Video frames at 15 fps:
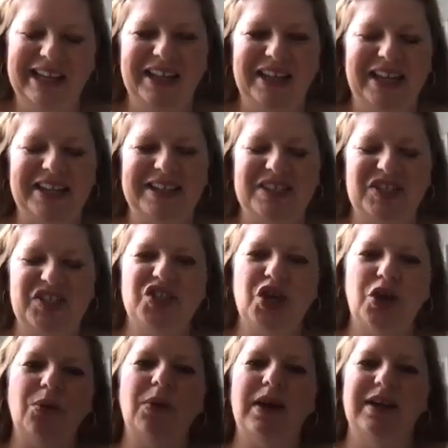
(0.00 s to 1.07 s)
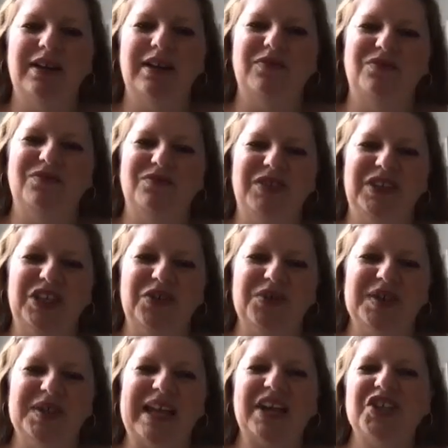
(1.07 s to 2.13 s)
It's the so what of, you know, is
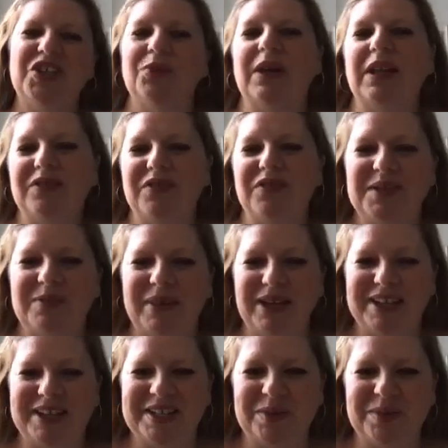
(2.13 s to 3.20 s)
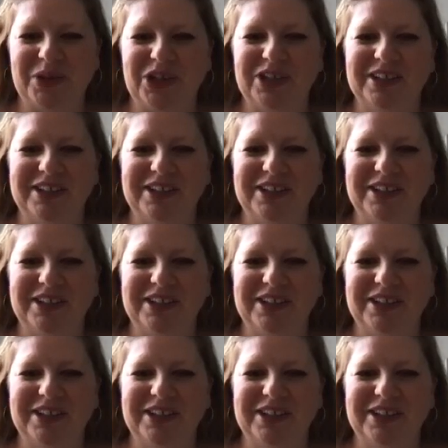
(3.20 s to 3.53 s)
this actually relevant to my customer?